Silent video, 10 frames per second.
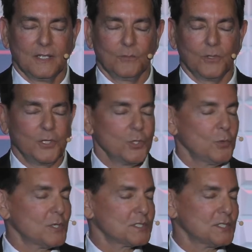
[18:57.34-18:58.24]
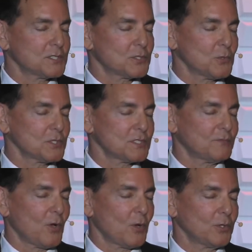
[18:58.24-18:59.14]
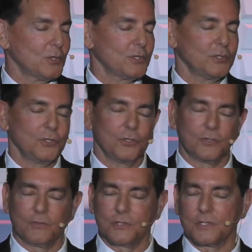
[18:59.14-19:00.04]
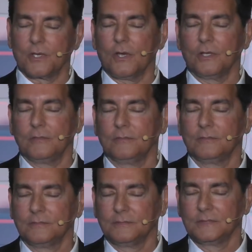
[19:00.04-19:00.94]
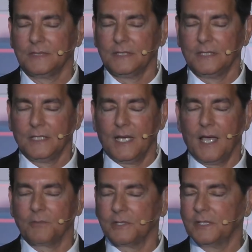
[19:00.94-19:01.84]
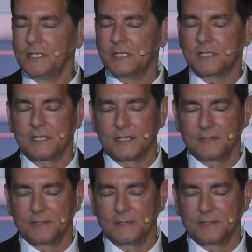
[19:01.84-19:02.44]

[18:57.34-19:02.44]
With you as the source of all good in the universe, God, I release,